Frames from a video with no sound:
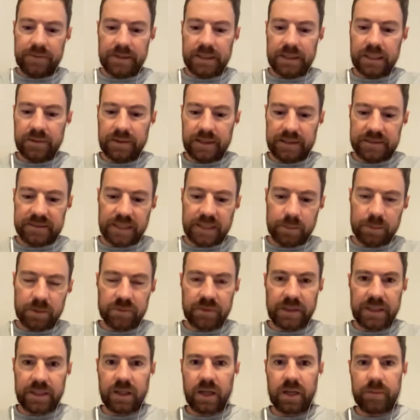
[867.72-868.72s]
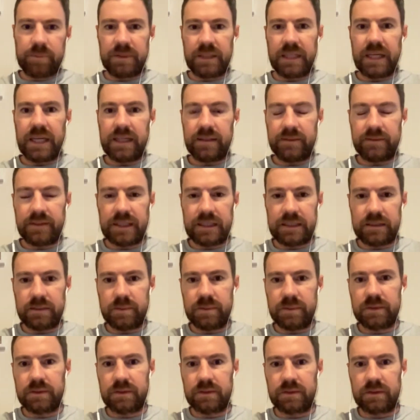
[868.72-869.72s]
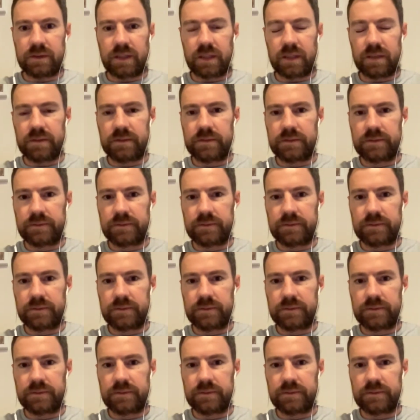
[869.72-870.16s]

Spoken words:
any of that double red IPA available or no?